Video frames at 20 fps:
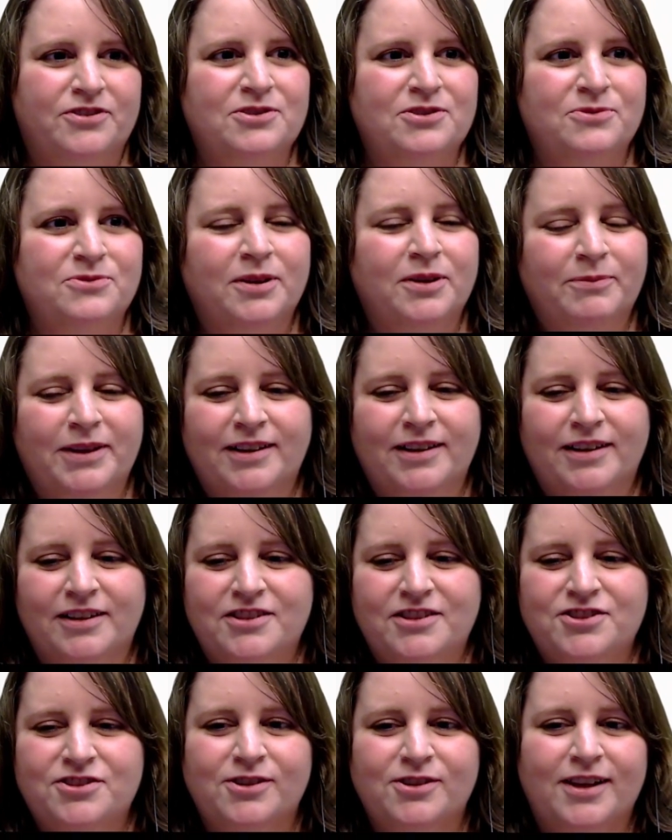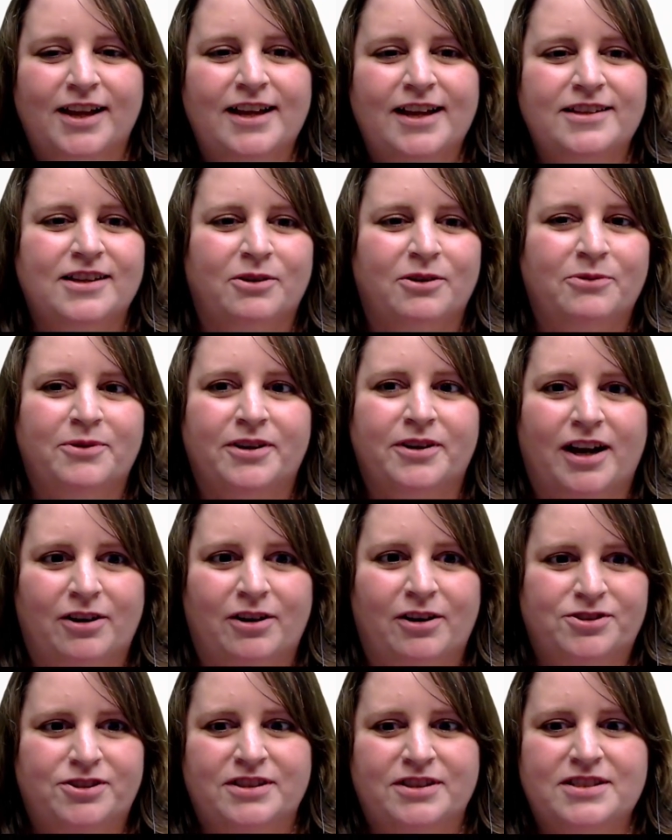just 1 minute to let our
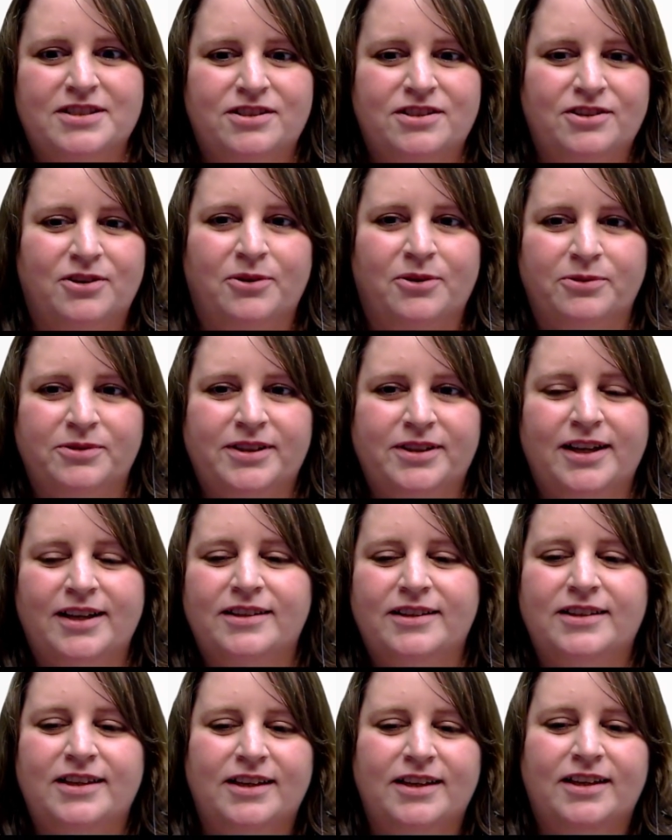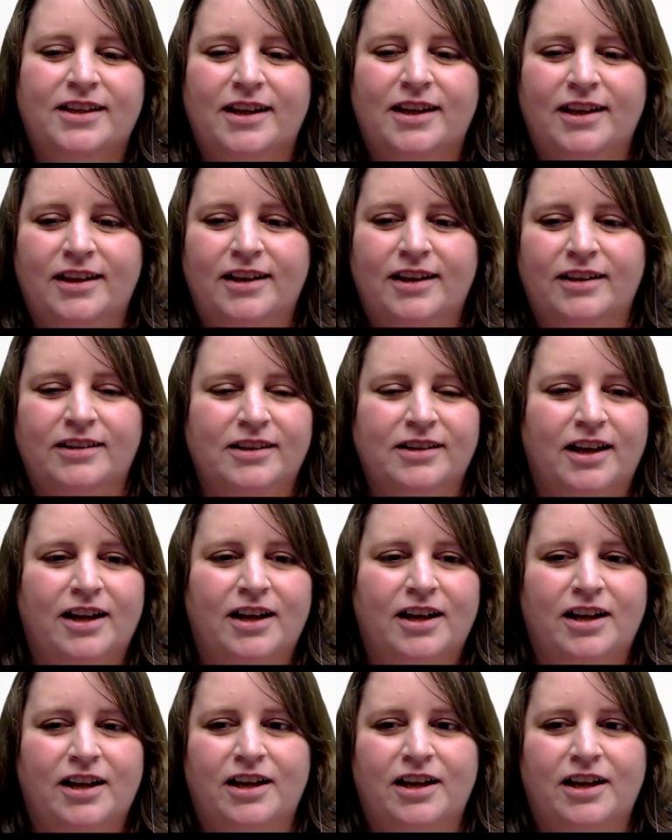audience know that they can